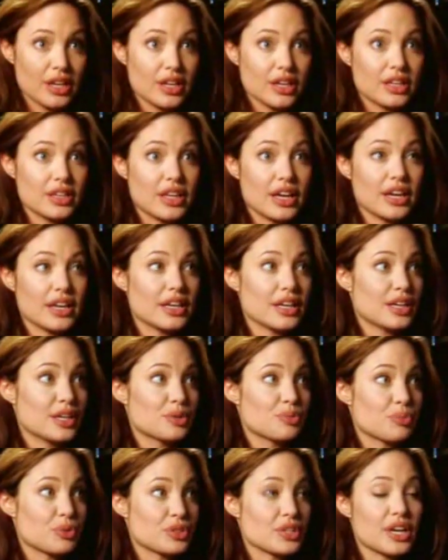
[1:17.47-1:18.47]
They need
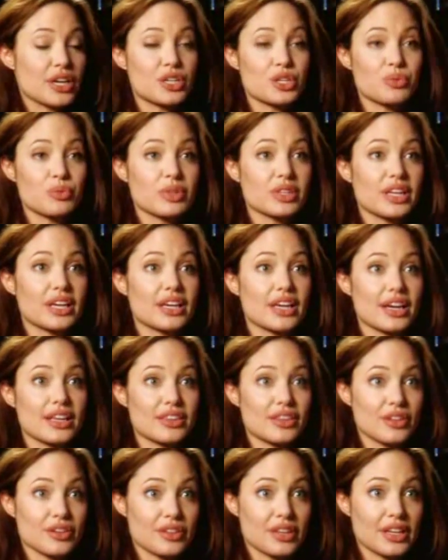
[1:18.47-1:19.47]
protection when they get
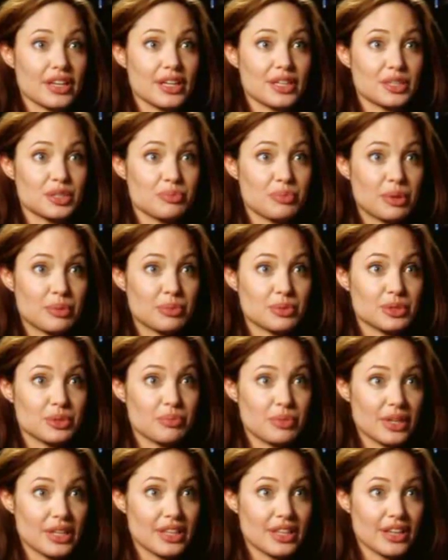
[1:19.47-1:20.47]
there. They need some people to
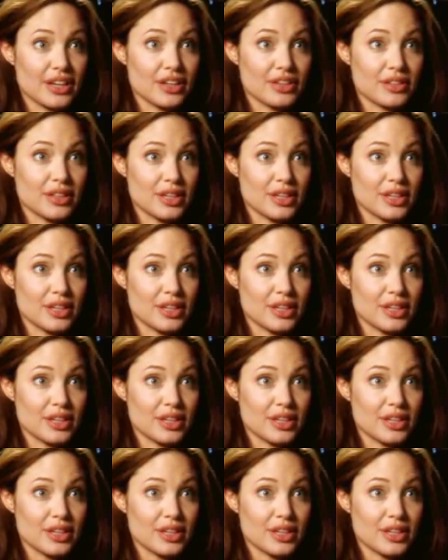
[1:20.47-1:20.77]
be there.